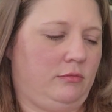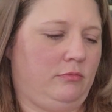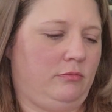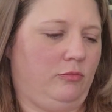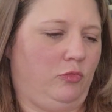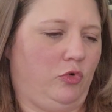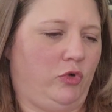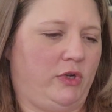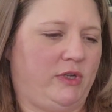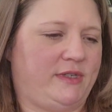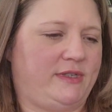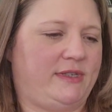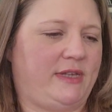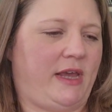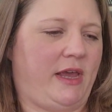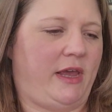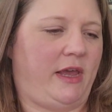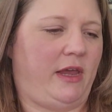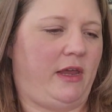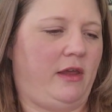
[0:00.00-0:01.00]
more to
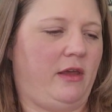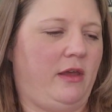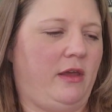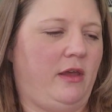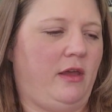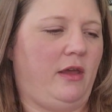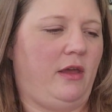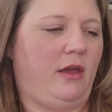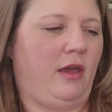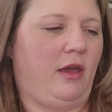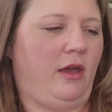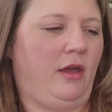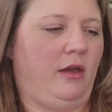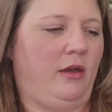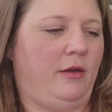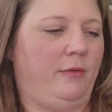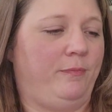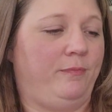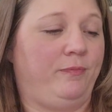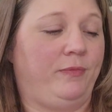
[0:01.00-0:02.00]
say.
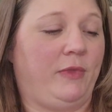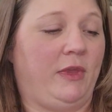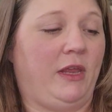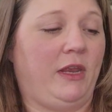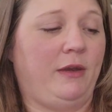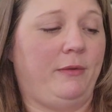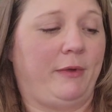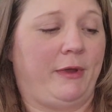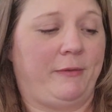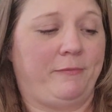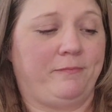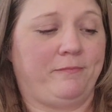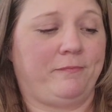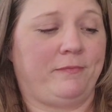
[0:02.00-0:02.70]
Anyway,